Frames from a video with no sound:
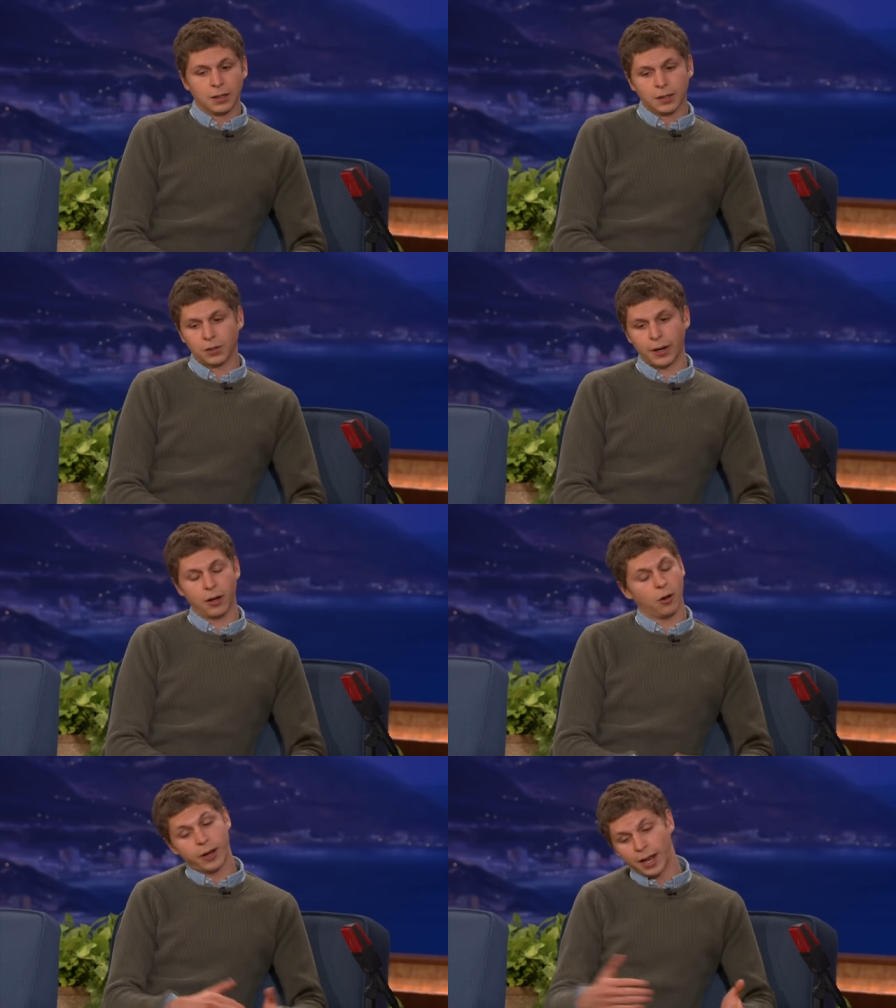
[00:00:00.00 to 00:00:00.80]
So I
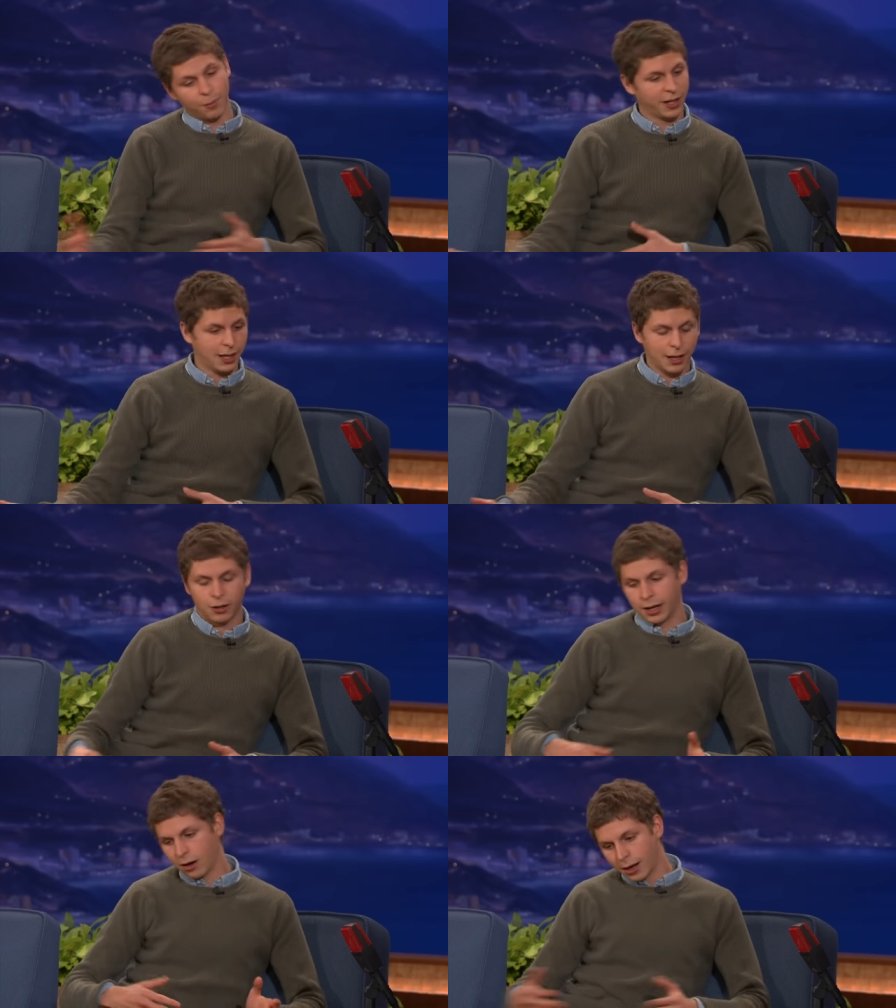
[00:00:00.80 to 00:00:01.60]
go, okay, I'm gonna get
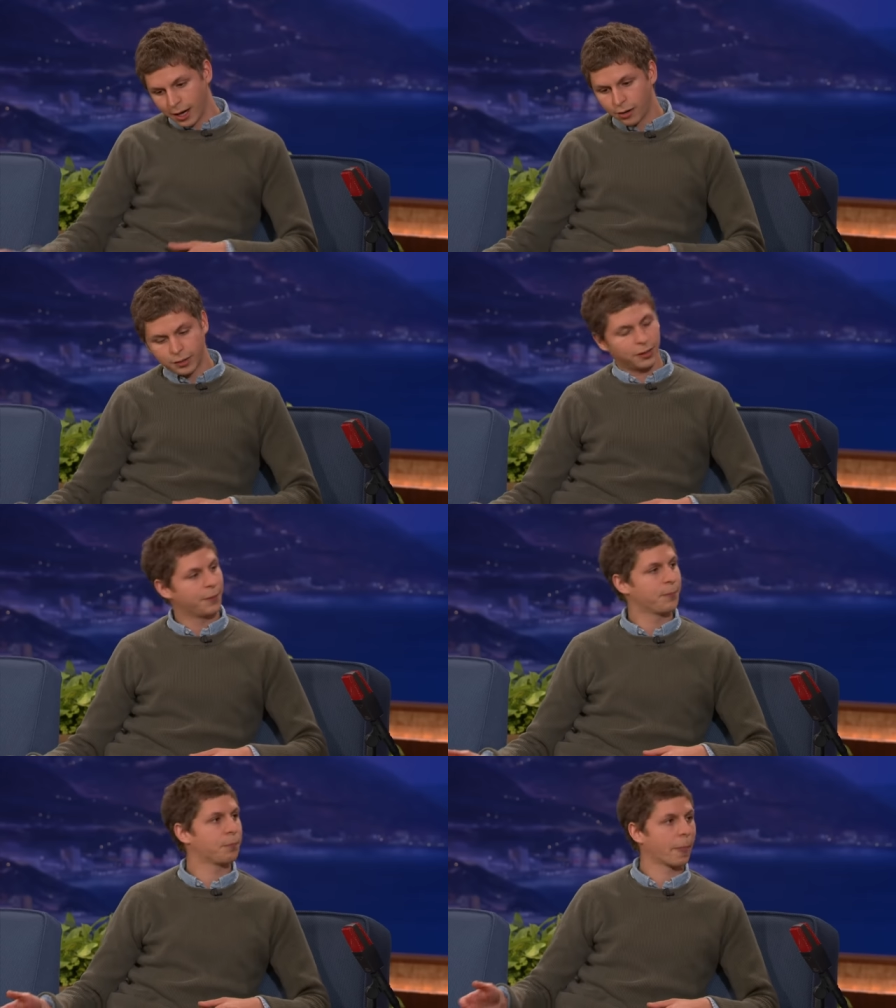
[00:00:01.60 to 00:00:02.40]
out. I got out,
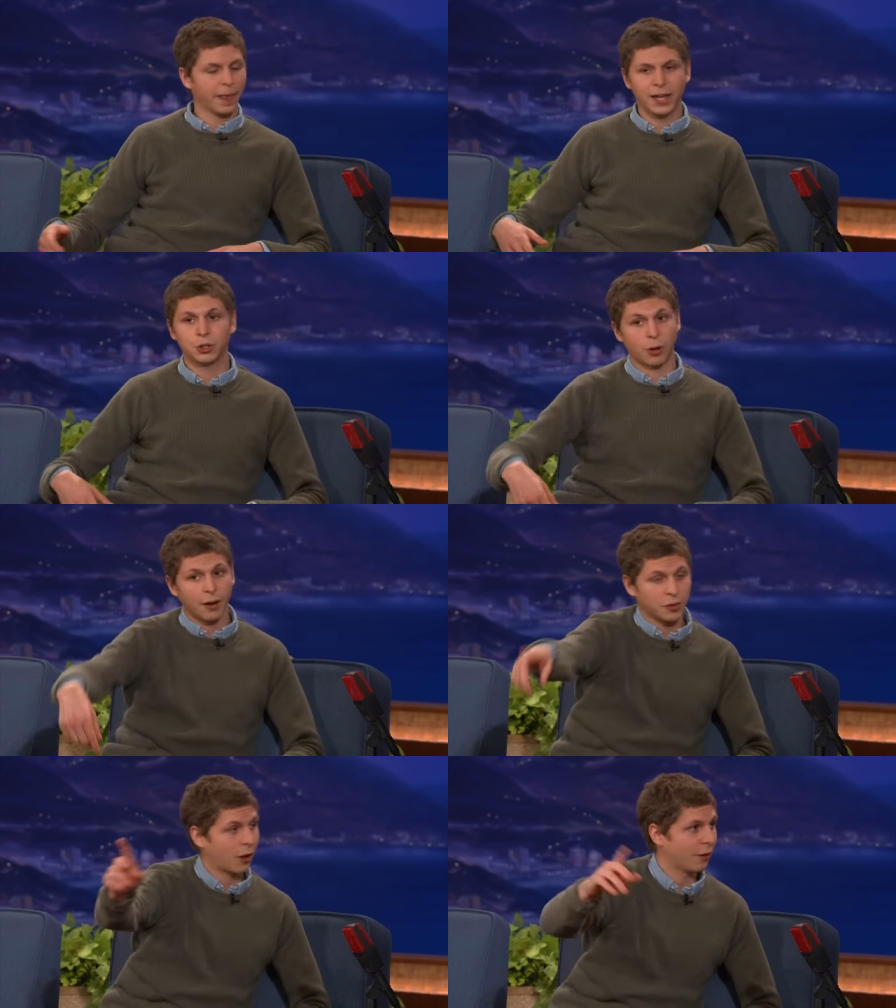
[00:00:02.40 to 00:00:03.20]
he
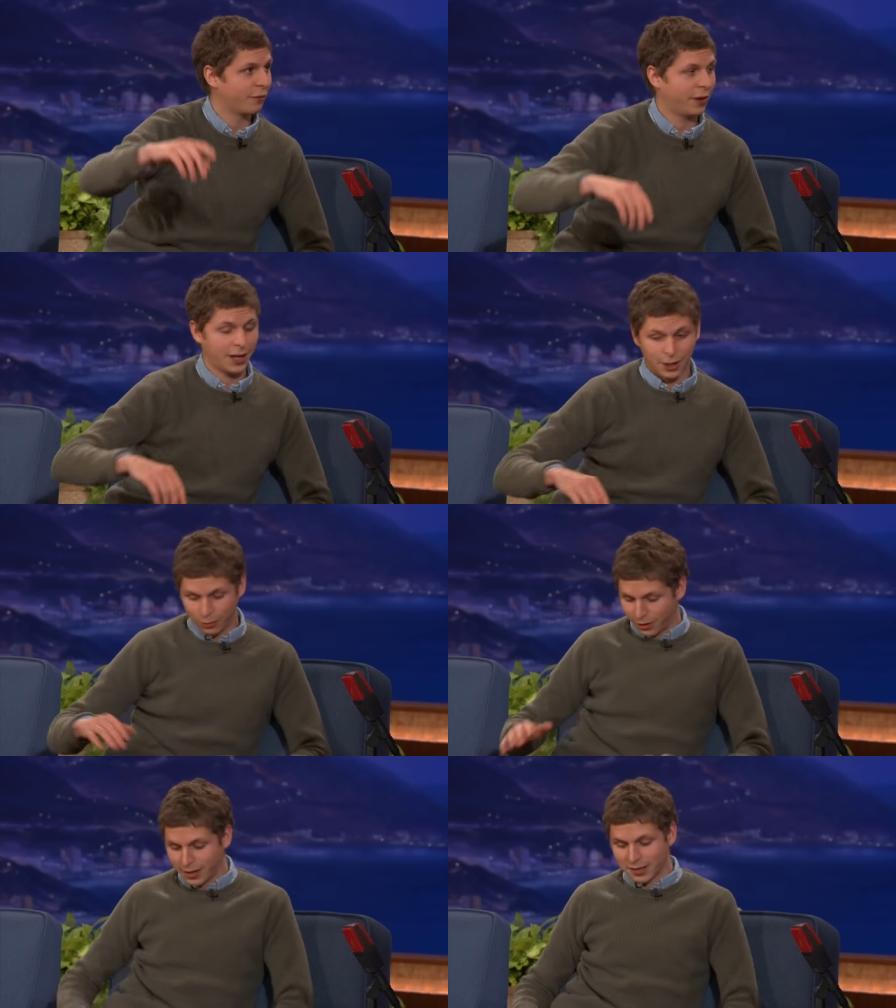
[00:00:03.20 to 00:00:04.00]
drives off, and I
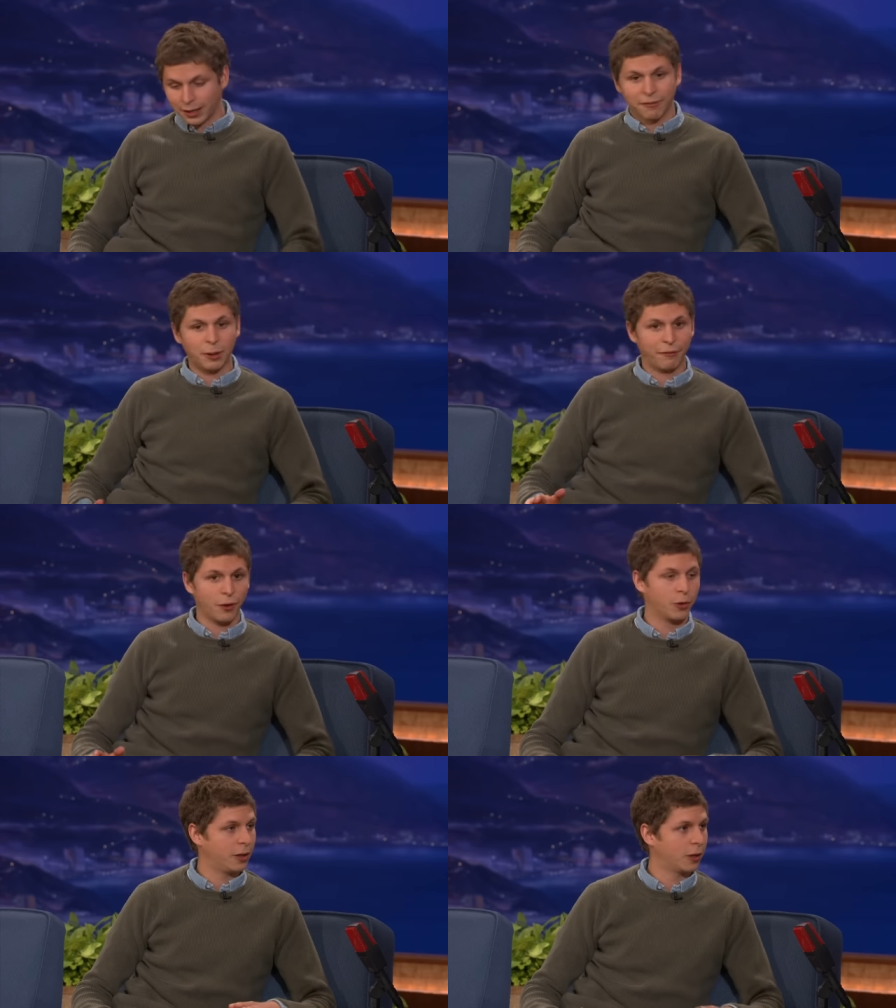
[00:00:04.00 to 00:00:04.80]
realized I left my
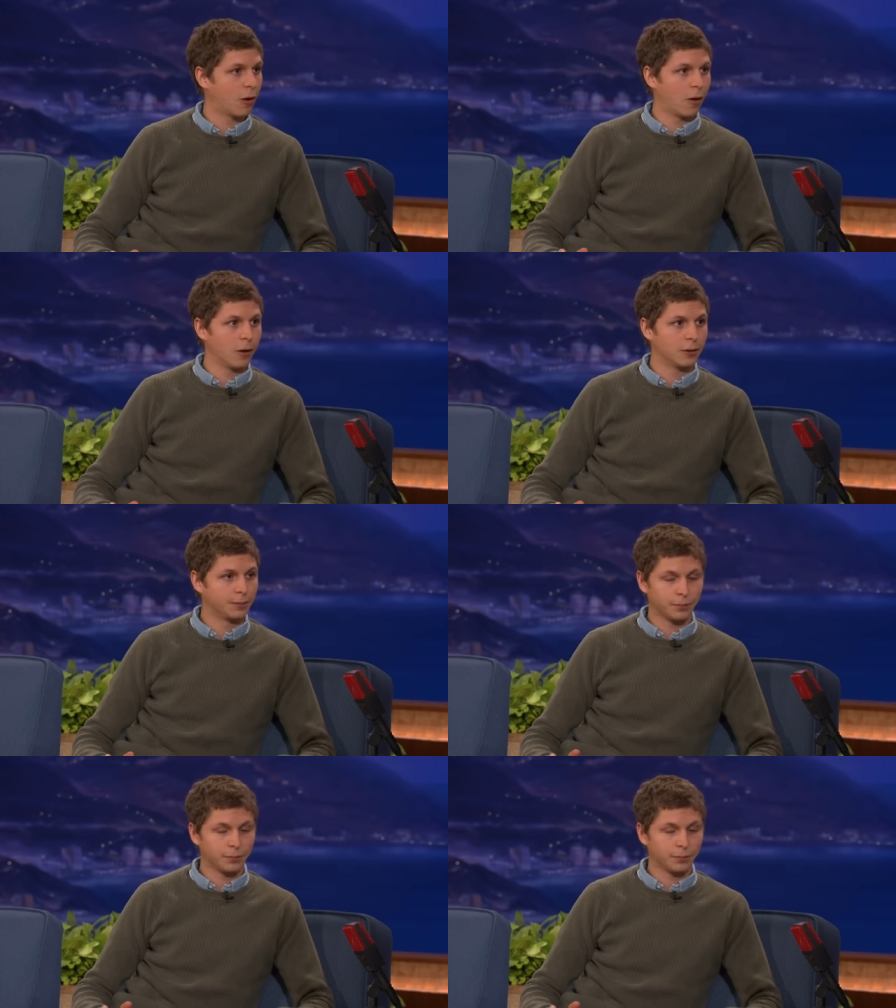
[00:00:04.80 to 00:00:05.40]
phone in the car.